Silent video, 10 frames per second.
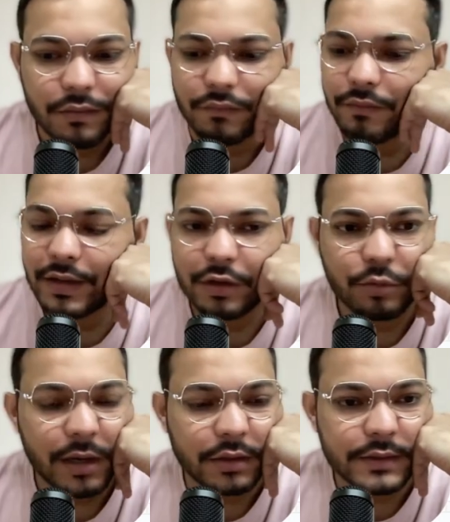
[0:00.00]
Well, hello
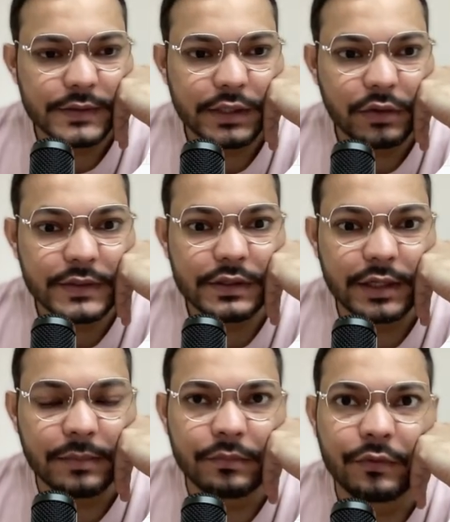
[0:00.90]
marketers. Now it's
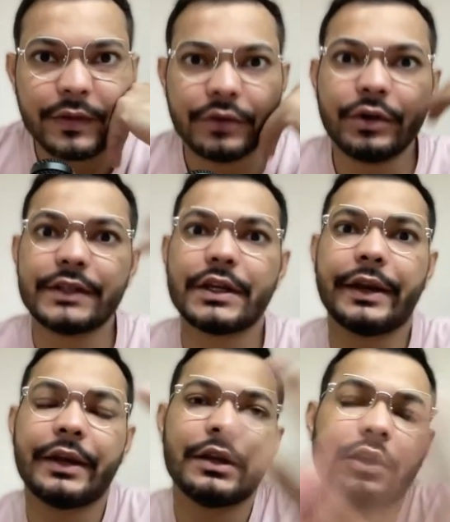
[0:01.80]
time where you
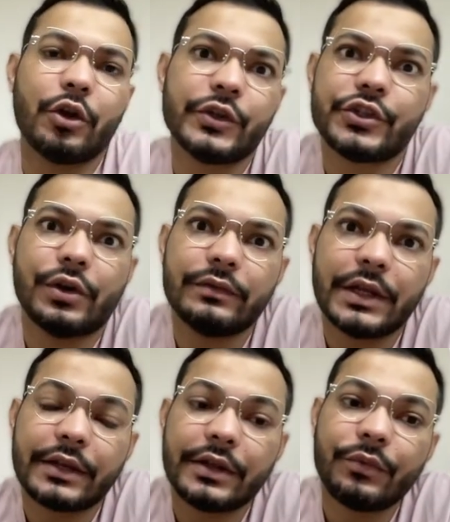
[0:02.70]
decide launching of the
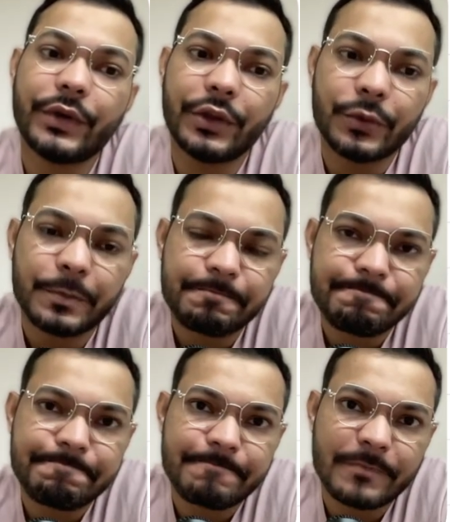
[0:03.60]
another video
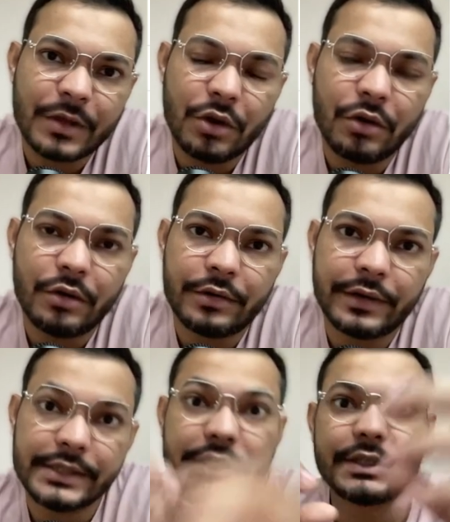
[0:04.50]
or
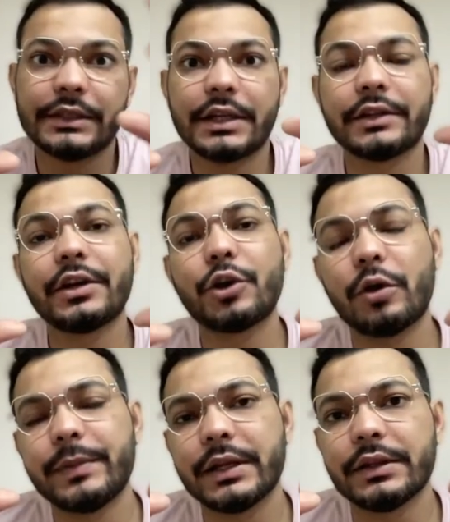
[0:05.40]
discussing the another
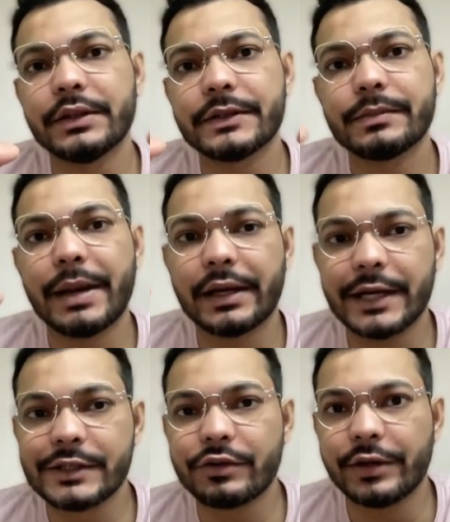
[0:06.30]
topic in this Meta
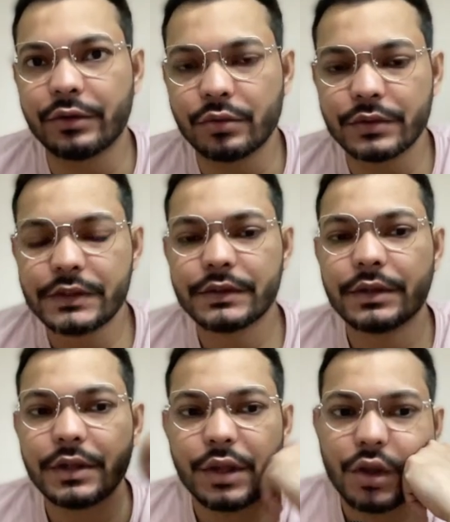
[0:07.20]
Ads training course,
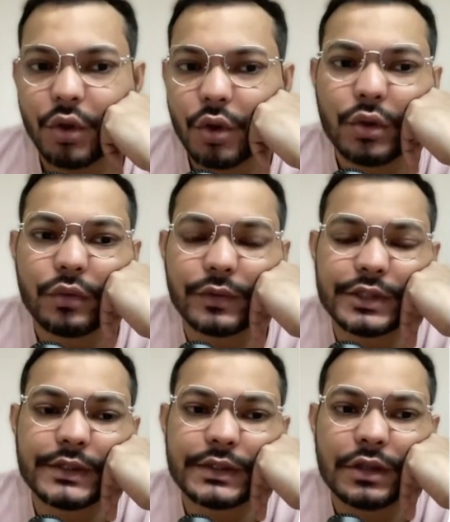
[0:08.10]

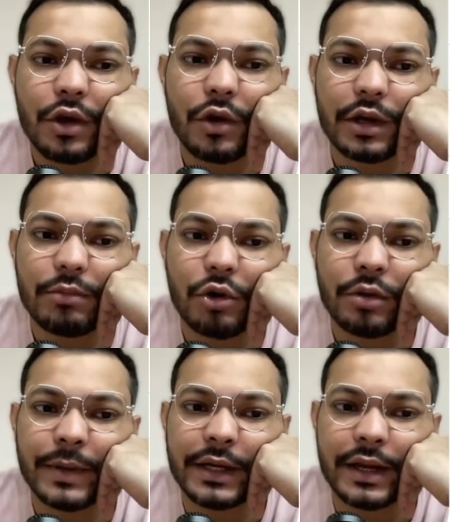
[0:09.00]
which is all about
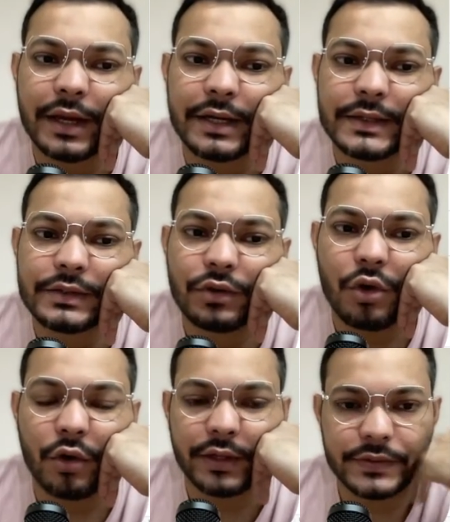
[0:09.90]
Meta Ads
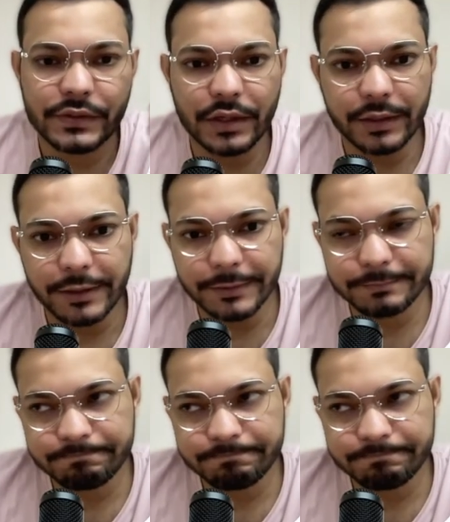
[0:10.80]
audience targeting.